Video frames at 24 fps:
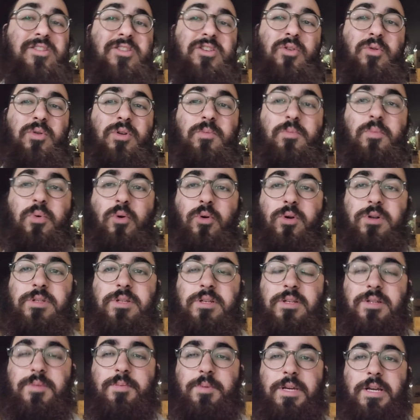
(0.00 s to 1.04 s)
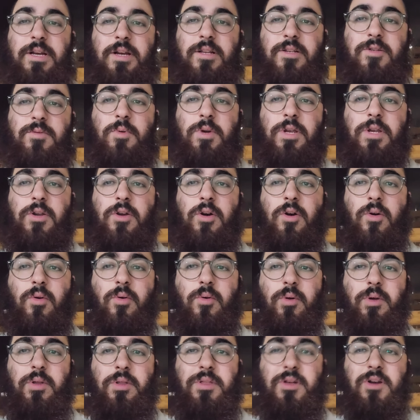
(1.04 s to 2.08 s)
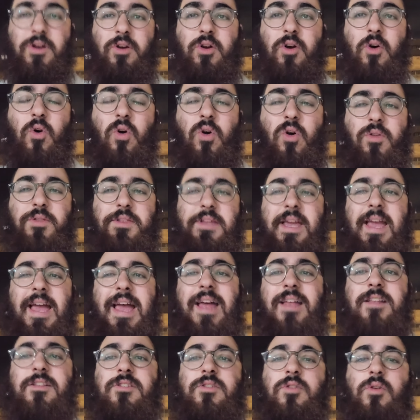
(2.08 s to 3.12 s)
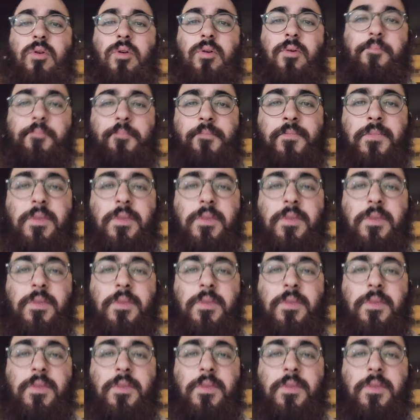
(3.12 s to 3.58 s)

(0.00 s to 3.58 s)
so important because we know the goal, the end goal.